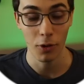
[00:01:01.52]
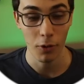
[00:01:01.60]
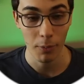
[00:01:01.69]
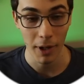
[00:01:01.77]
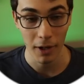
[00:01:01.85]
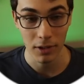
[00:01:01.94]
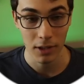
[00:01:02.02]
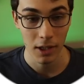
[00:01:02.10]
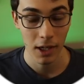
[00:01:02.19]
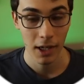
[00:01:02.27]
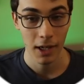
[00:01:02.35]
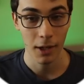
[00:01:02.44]
know about.
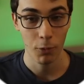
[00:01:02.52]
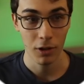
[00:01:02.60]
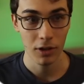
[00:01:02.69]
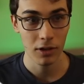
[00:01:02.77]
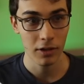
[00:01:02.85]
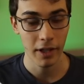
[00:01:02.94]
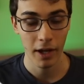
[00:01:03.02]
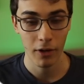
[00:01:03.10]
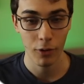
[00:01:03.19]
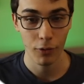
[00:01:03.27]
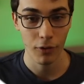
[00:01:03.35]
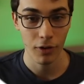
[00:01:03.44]
And we're going to just head
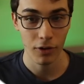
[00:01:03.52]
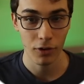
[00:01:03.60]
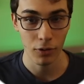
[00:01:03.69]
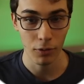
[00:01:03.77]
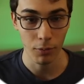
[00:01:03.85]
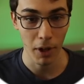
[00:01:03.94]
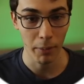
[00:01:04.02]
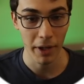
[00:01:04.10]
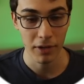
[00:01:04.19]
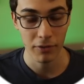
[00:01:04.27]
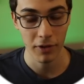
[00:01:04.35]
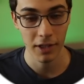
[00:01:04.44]
over to my
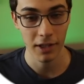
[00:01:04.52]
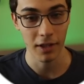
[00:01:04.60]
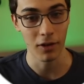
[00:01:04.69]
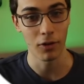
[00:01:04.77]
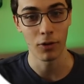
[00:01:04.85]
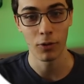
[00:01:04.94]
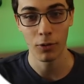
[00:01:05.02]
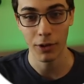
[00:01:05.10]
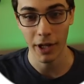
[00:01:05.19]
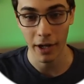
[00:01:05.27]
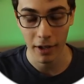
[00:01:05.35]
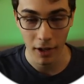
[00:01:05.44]
best friend here,
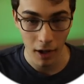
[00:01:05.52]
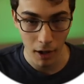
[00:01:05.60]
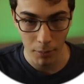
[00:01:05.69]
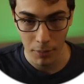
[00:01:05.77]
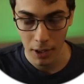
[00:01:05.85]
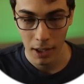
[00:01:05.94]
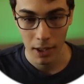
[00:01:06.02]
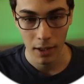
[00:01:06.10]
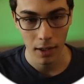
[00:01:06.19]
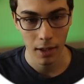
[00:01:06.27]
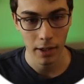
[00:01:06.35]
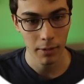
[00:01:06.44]
google.com,
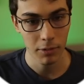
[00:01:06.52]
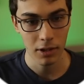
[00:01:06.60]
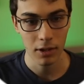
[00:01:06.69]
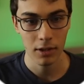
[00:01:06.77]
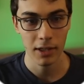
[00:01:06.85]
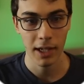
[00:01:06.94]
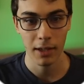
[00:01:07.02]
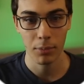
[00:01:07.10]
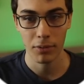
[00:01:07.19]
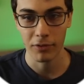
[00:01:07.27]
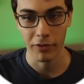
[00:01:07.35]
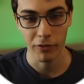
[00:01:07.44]
and I'm just going to type
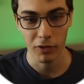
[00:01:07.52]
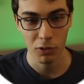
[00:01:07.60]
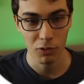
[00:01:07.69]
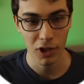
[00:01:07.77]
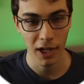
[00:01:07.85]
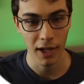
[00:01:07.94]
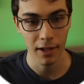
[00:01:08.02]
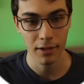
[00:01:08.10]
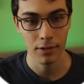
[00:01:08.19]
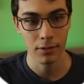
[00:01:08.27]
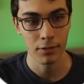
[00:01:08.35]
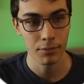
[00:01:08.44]

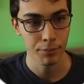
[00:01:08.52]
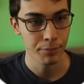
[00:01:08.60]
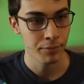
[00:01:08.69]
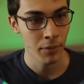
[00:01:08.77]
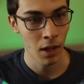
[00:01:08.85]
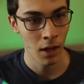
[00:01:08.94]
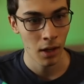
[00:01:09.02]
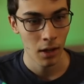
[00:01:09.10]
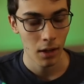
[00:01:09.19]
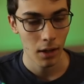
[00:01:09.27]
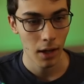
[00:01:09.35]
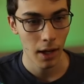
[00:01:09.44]
Vue.js.
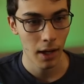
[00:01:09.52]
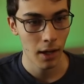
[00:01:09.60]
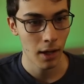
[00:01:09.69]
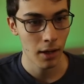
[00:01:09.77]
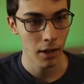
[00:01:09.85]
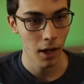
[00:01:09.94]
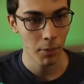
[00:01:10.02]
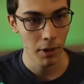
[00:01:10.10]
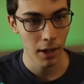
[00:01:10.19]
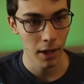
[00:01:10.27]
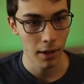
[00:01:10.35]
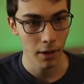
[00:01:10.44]
And I'm going
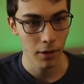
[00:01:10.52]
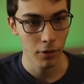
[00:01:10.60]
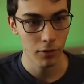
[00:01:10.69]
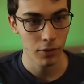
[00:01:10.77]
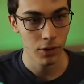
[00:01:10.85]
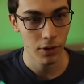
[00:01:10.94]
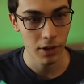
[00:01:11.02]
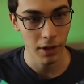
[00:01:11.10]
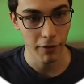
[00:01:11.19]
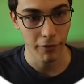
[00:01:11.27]
to head on over to the